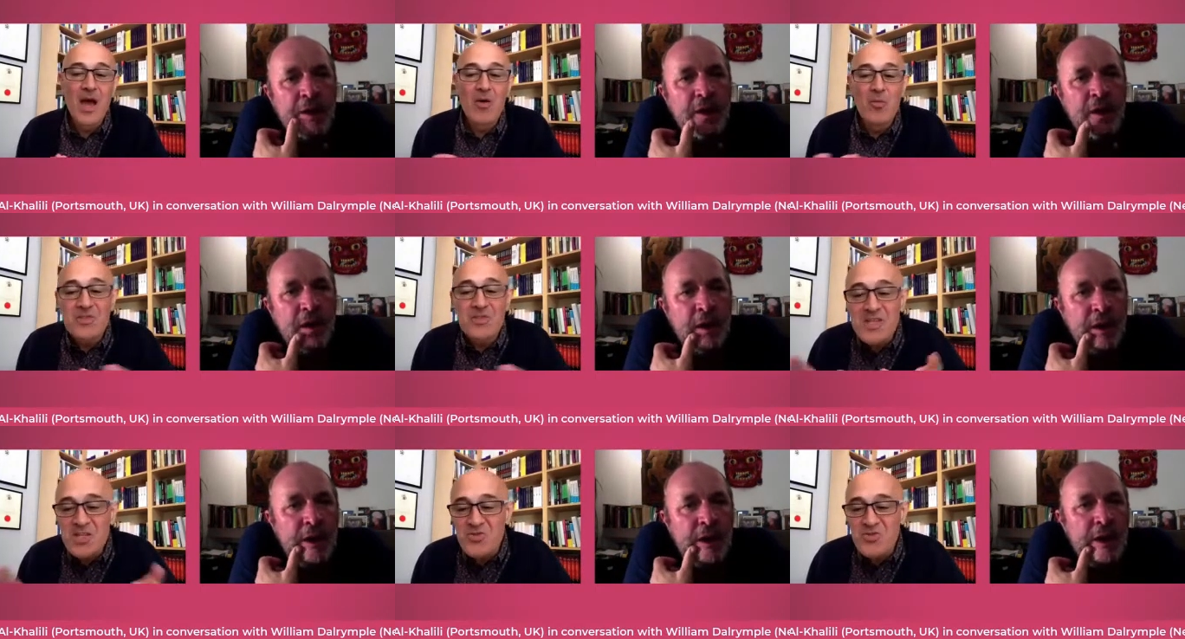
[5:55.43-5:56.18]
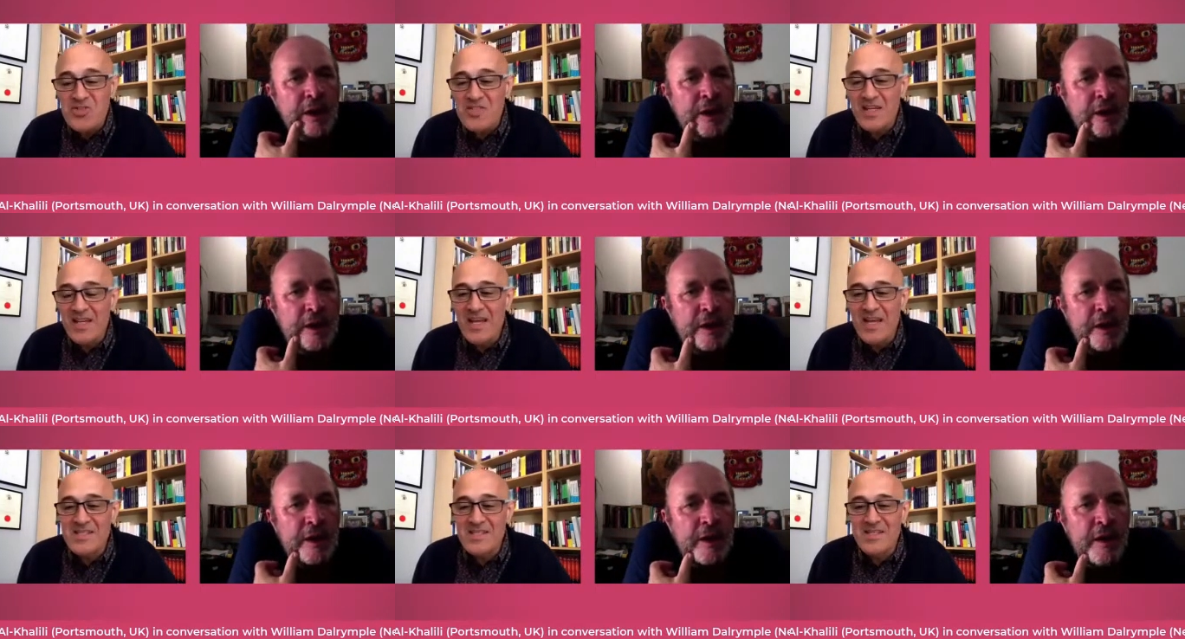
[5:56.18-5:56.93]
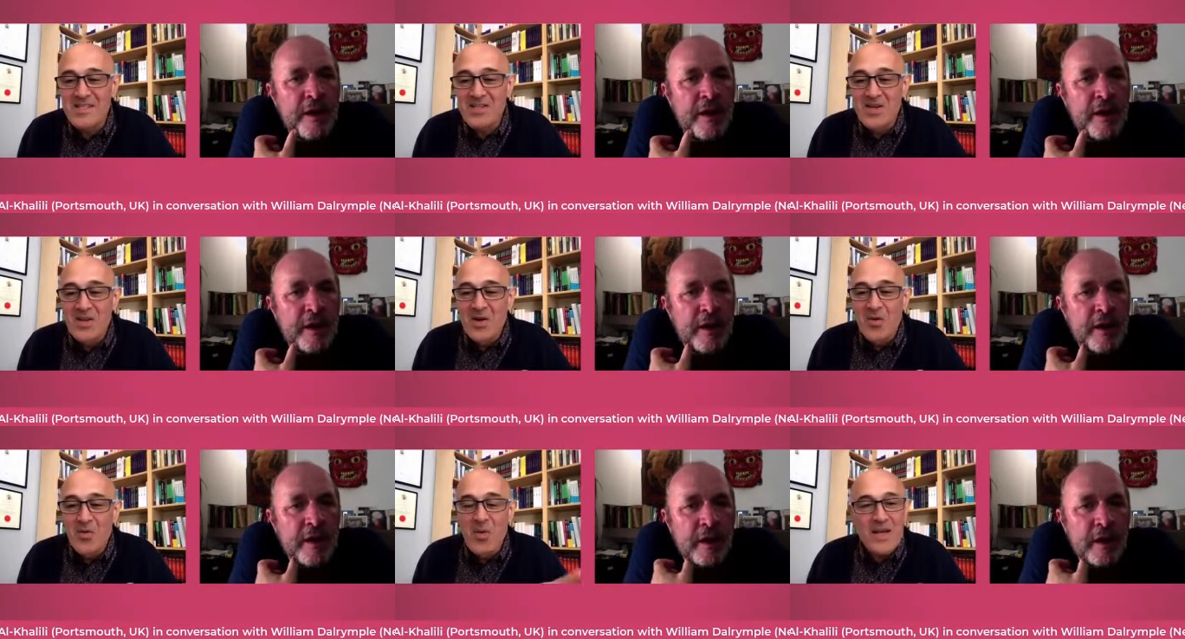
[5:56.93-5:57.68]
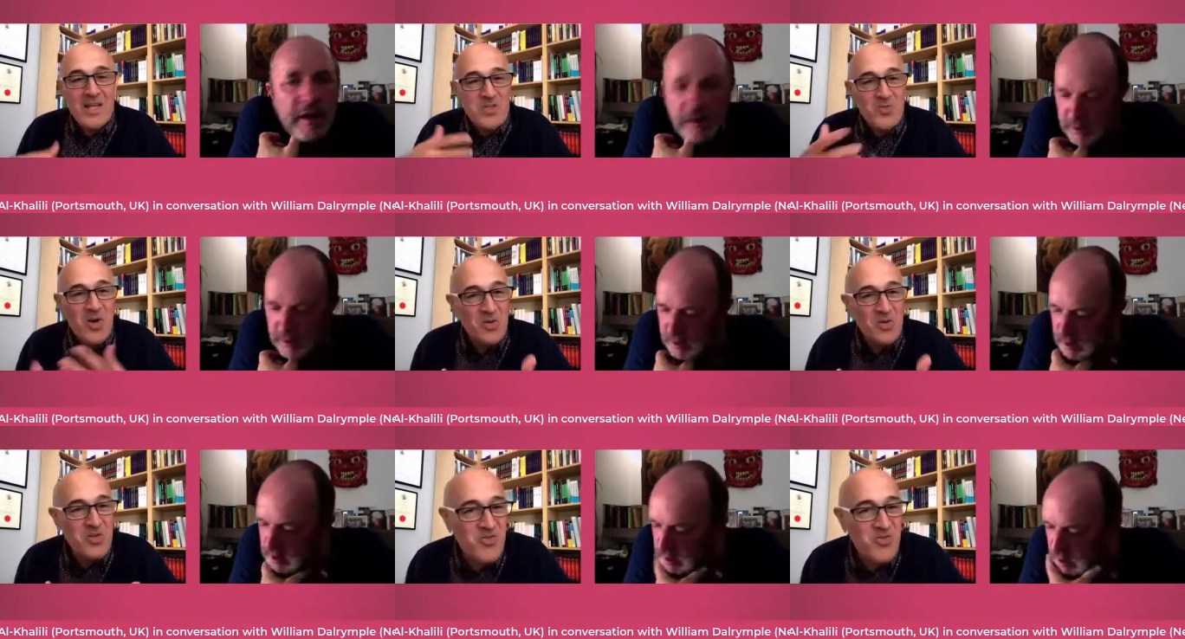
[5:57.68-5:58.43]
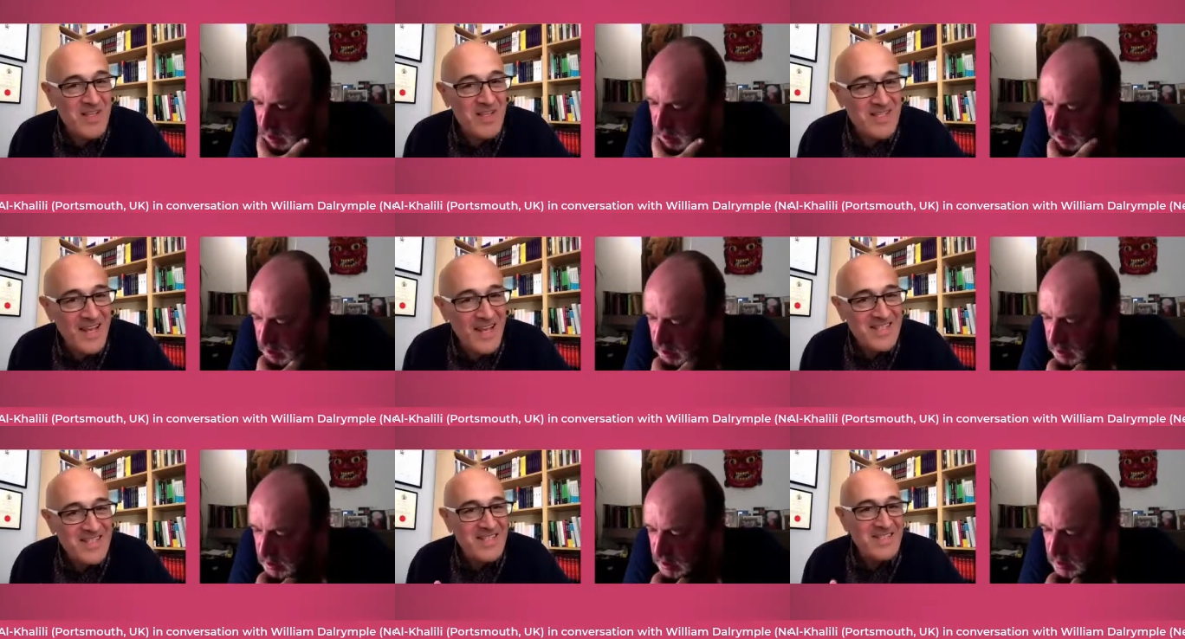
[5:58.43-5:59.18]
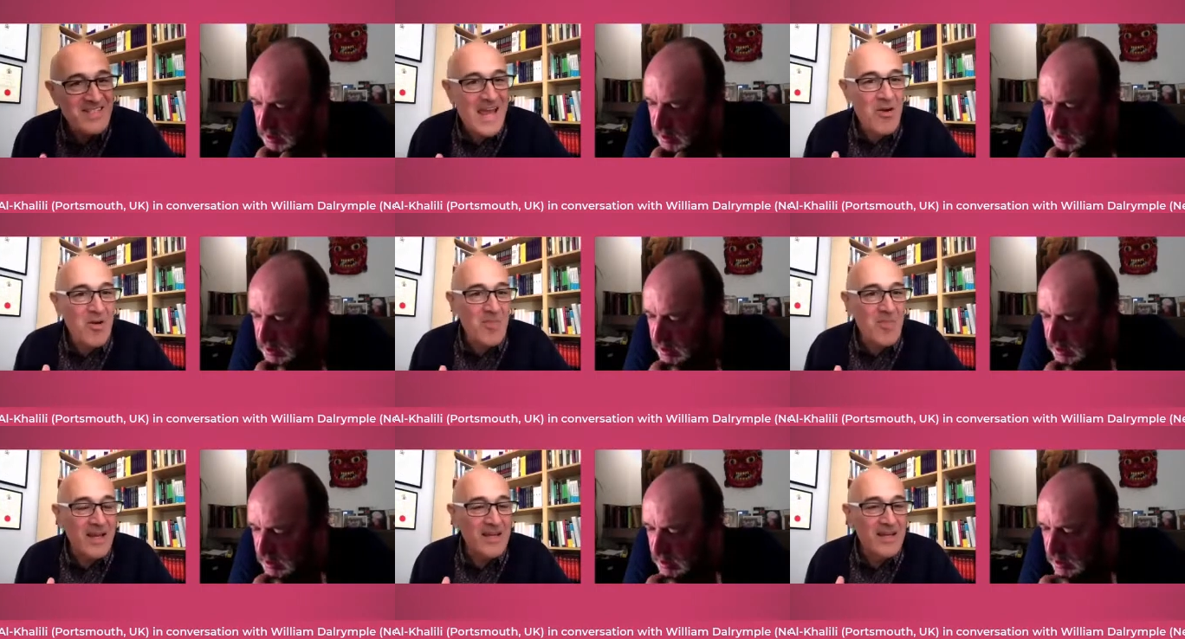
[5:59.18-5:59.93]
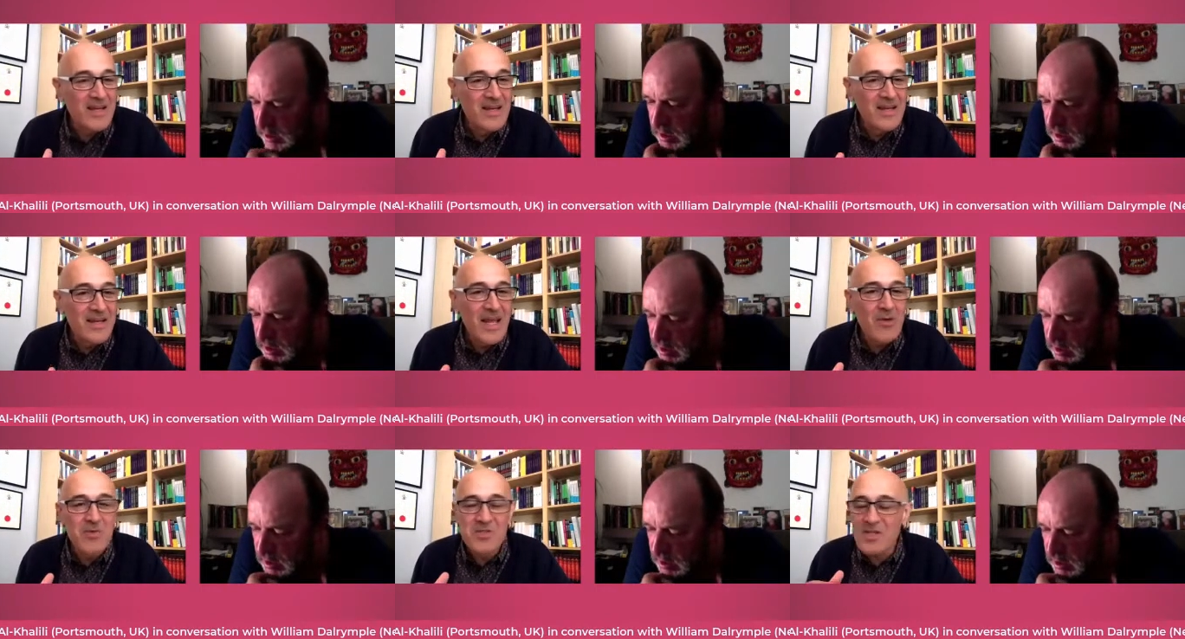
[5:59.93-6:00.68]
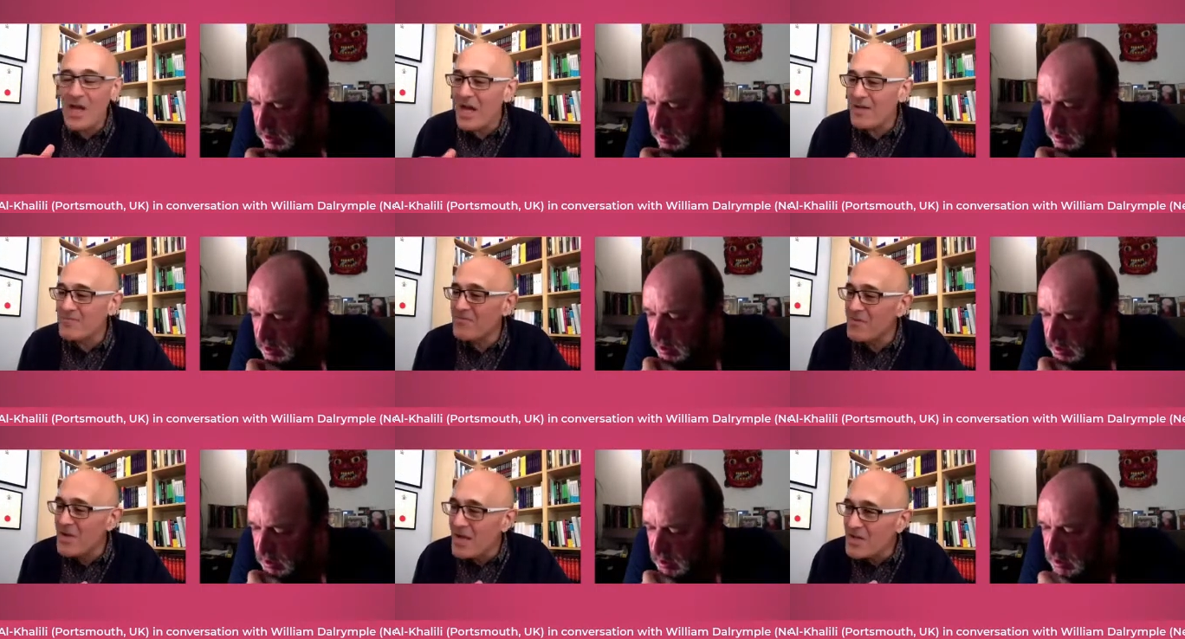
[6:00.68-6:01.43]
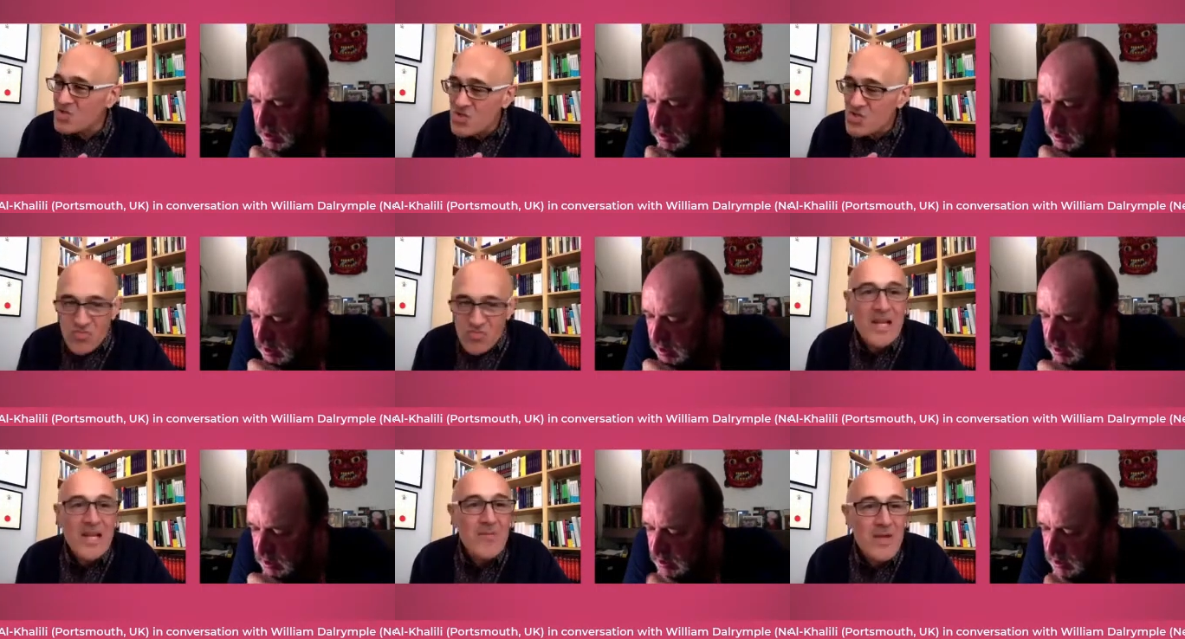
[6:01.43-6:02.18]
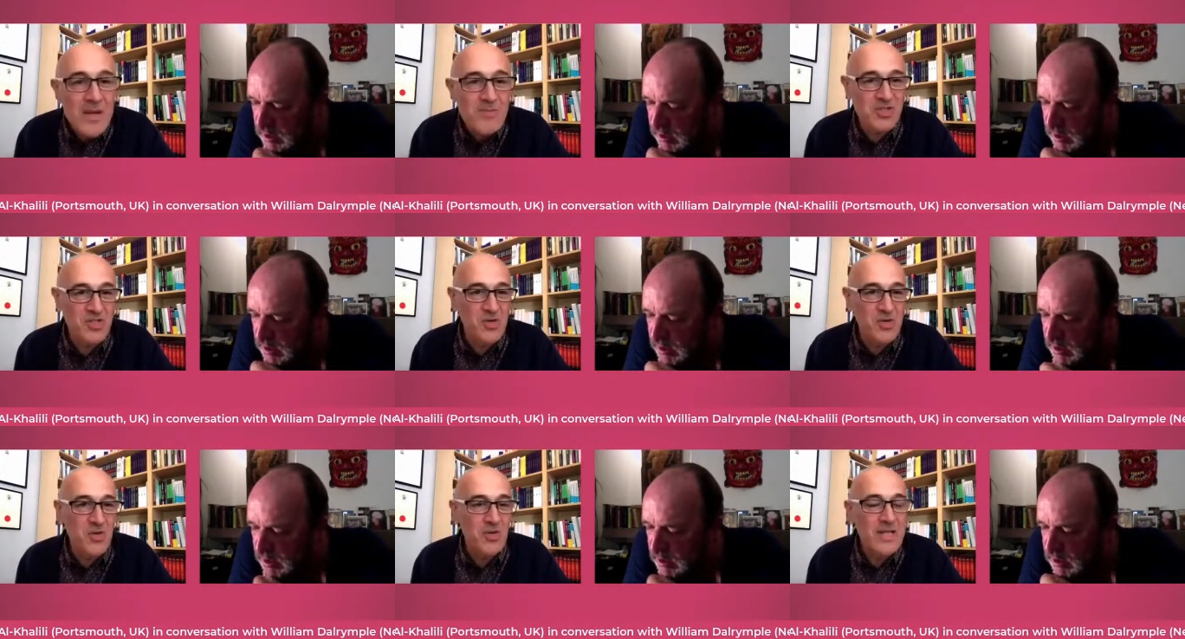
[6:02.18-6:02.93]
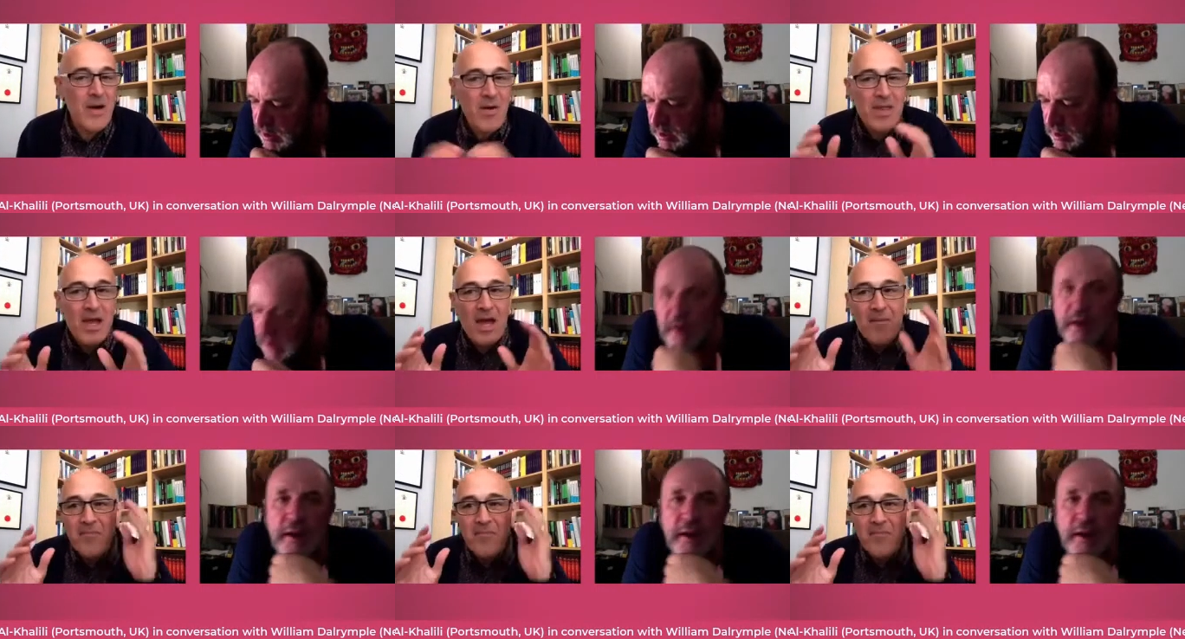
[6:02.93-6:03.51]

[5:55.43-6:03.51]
Speaker 1: What's interesting is that when his work was translated into Arabic, it was extremely obscure. Now, I,